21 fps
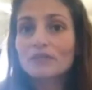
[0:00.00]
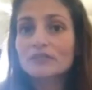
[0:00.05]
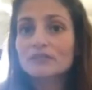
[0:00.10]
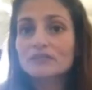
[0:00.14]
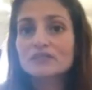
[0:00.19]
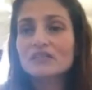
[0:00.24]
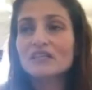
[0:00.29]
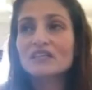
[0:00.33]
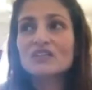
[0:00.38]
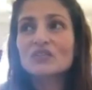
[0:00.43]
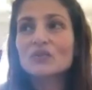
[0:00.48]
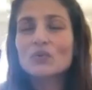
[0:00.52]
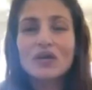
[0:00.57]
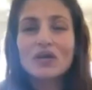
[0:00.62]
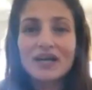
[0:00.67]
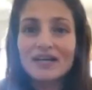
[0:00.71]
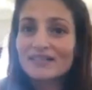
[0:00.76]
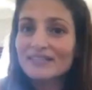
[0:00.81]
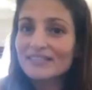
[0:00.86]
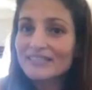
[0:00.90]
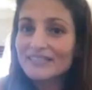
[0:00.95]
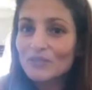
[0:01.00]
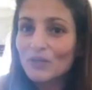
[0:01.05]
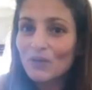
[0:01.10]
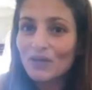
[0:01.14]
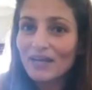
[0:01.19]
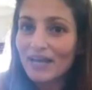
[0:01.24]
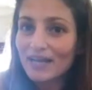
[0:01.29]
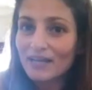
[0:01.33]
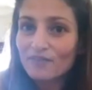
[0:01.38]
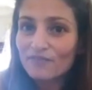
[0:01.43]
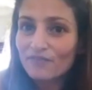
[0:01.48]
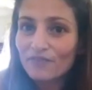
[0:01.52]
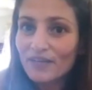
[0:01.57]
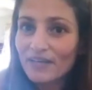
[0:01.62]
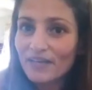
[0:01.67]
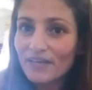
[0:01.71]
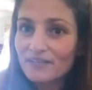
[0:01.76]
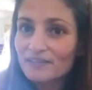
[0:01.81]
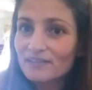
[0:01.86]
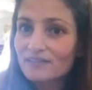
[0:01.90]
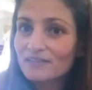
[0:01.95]
But you can't lead your life
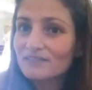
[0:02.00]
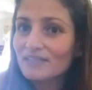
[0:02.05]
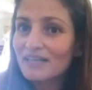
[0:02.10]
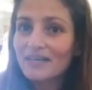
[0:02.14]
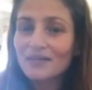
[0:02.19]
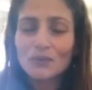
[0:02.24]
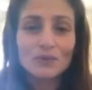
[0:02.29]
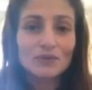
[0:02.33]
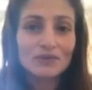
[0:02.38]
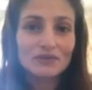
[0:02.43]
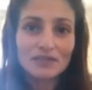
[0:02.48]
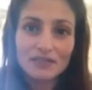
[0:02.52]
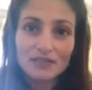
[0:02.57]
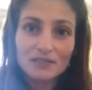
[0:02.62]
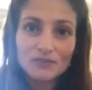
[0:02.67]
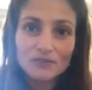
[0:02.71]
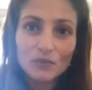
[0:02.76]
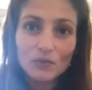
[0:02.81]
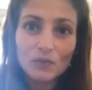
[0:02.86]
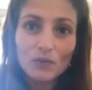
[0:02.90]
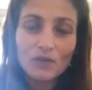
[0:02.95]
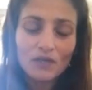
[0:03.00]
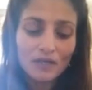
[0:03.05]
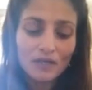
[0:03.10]
like this. I don't think so.